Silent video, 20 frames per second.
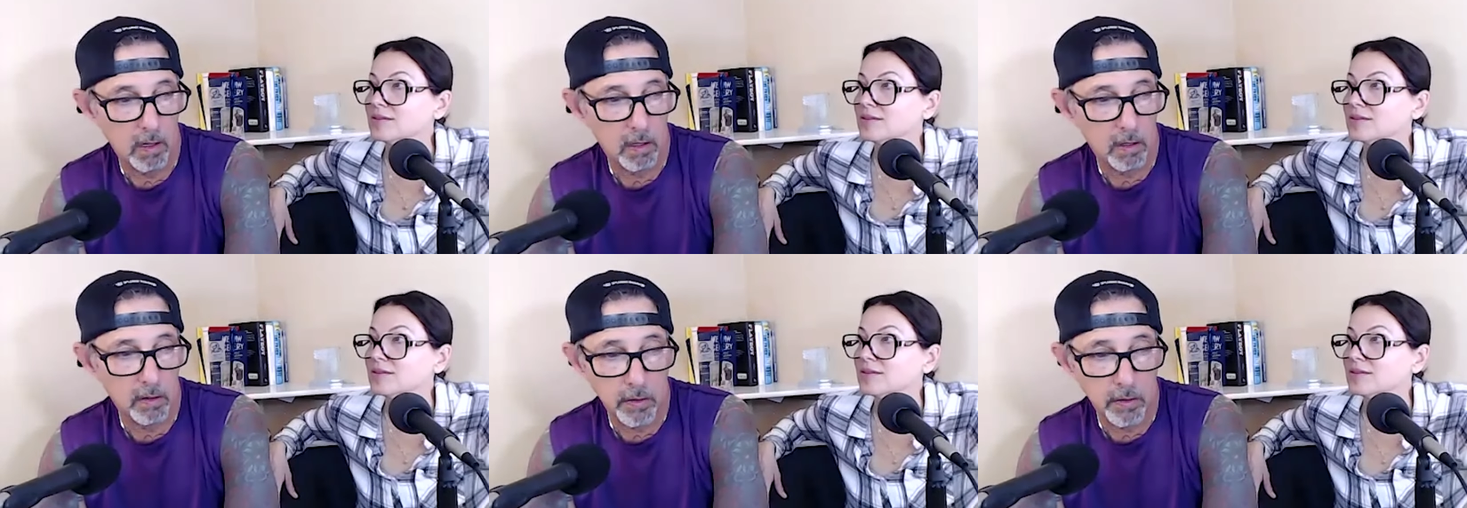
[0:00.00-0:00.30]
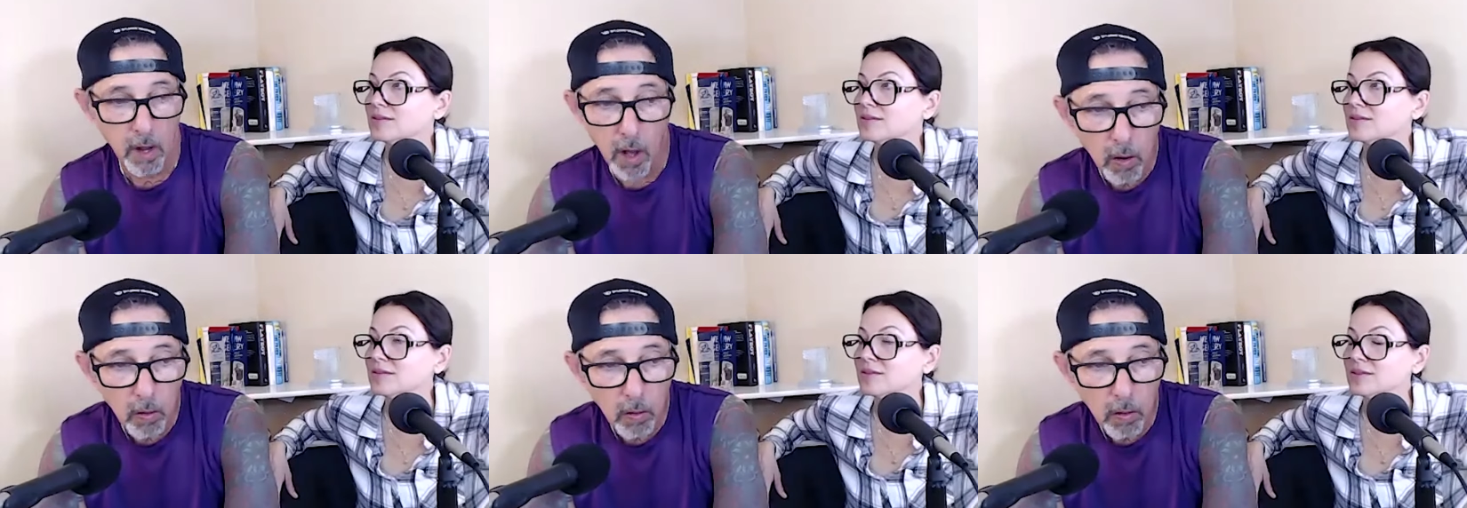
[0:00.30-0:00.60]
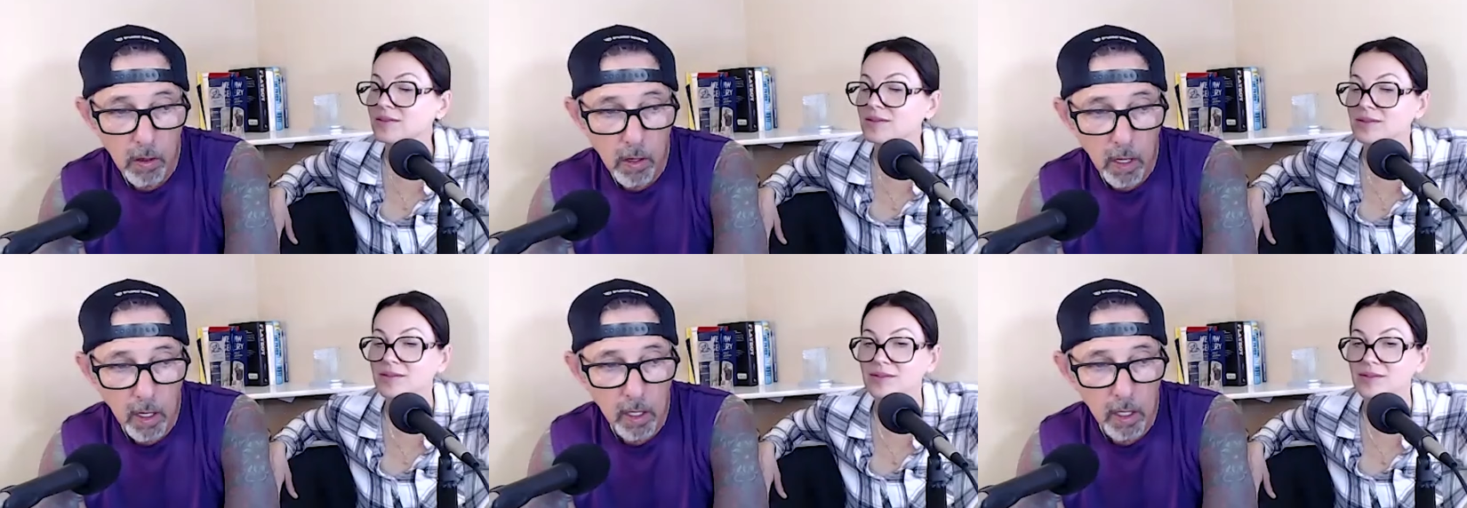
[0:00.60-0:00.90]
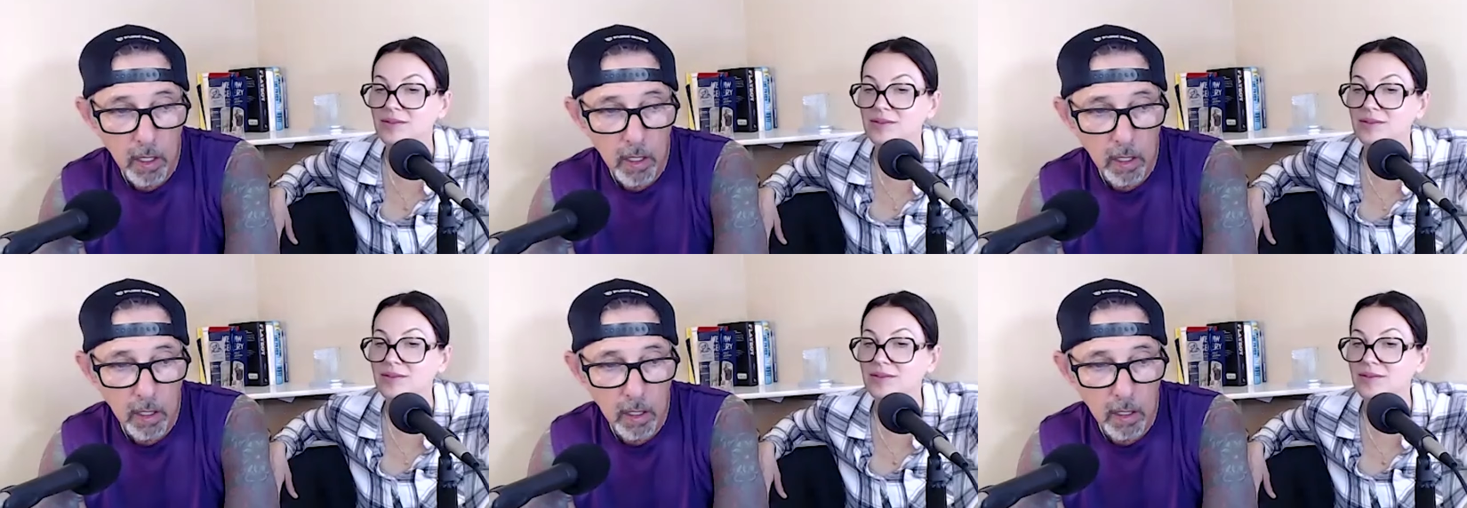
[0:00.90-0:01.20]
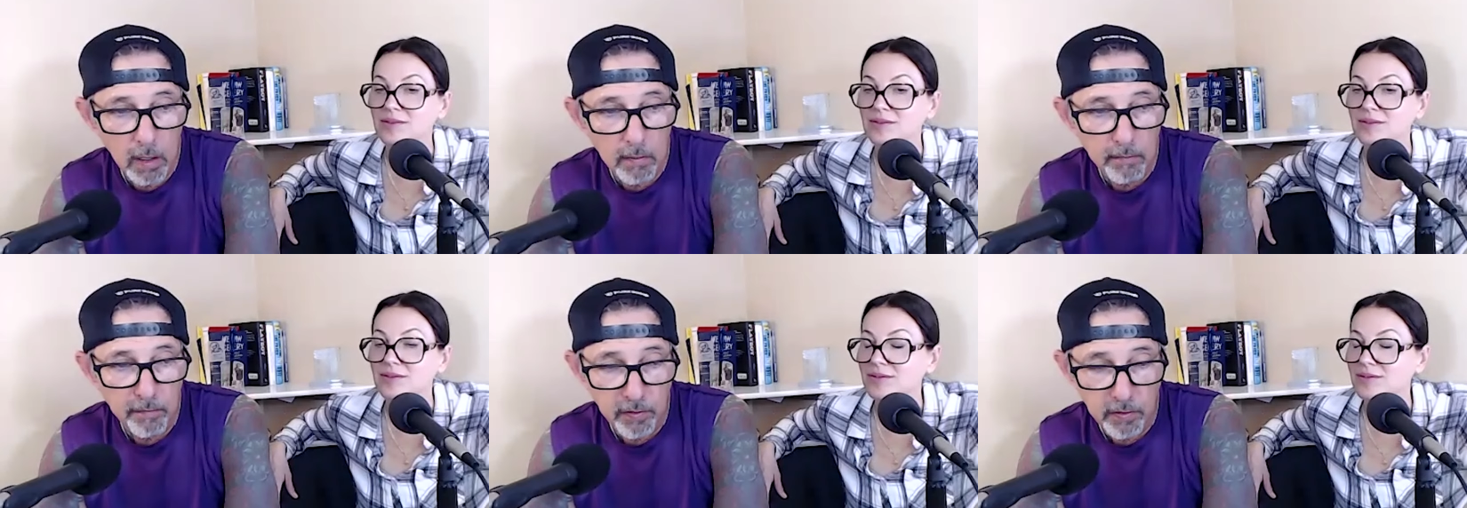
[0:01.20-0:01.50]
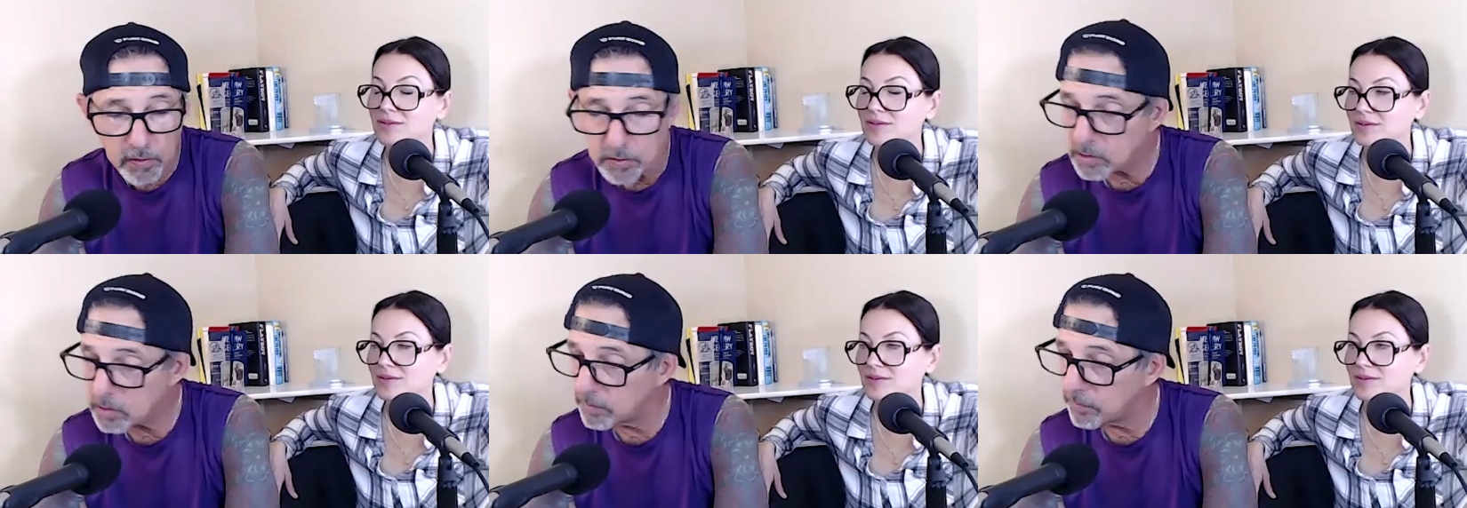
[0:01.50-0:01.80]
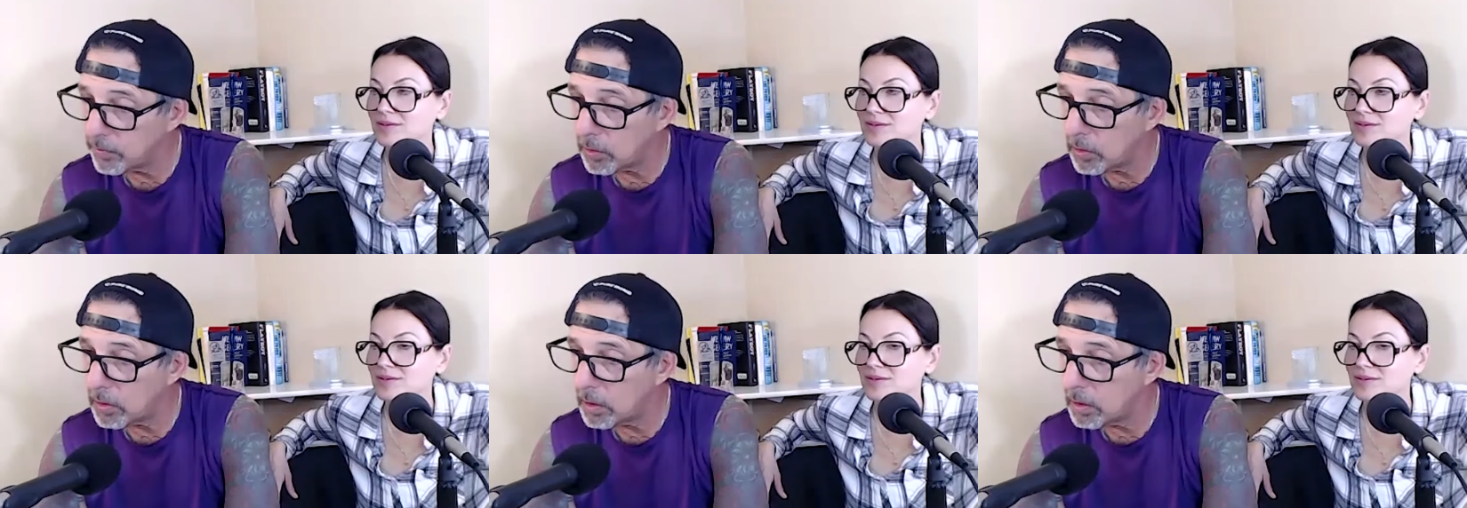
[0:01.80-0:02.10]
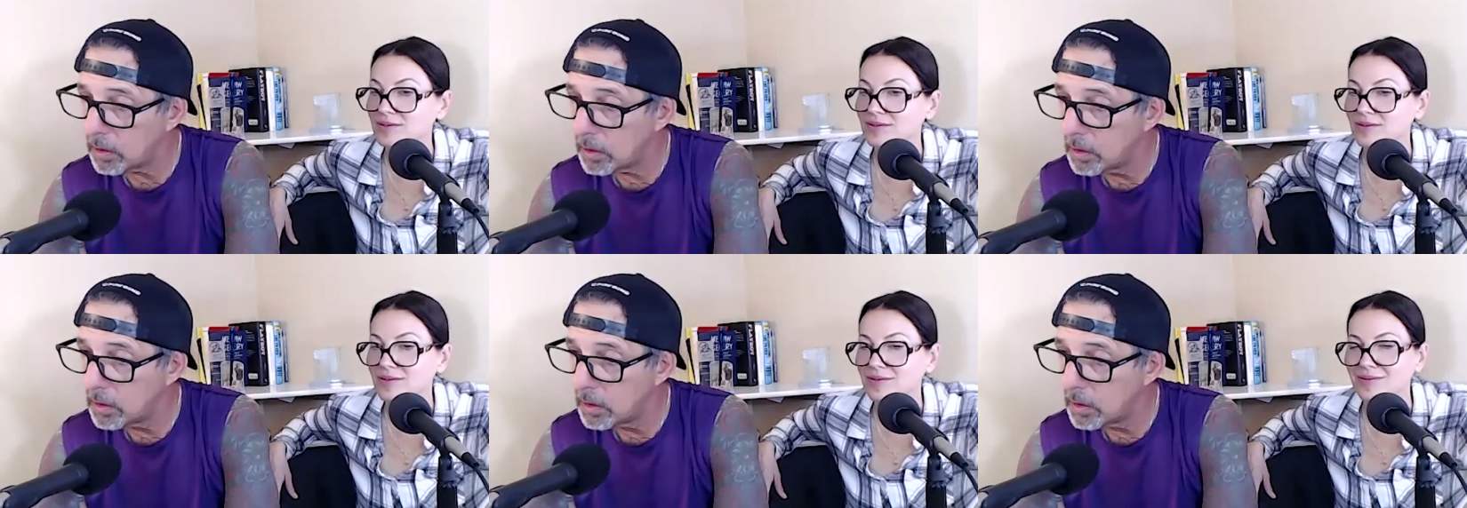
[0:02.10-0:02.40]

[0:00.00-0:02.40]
Speaker 1: No, first of all,